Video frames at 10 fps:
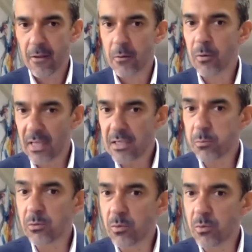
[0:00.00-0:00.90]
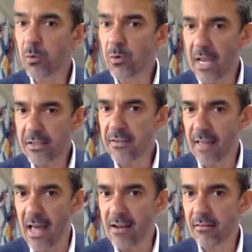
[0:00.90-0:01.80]
we'll get to
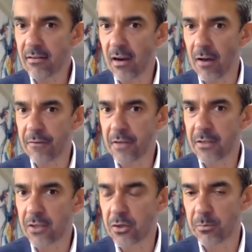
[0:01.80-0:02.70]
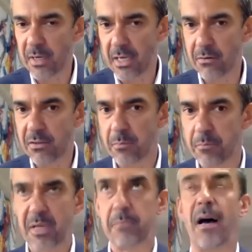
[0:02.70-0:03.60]
that, and I think social media is a
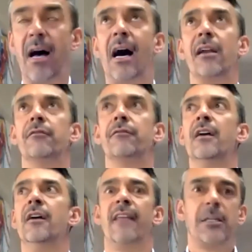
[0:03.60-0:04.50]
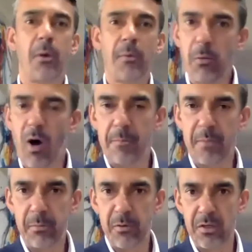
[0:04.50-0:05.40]
big part of. That's probably why
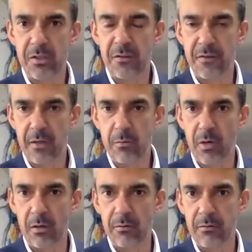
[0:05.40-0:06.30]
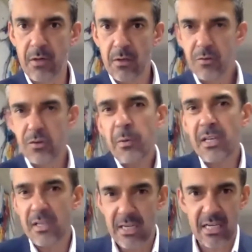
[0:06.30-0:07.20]
people used to think, well, do we
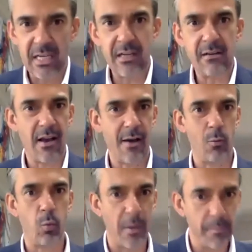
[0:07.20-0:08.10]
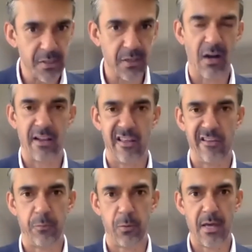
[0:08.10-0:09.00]
need a website
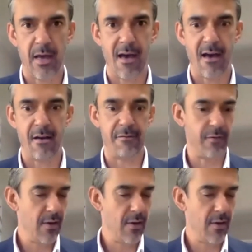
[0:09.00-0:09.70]
if we have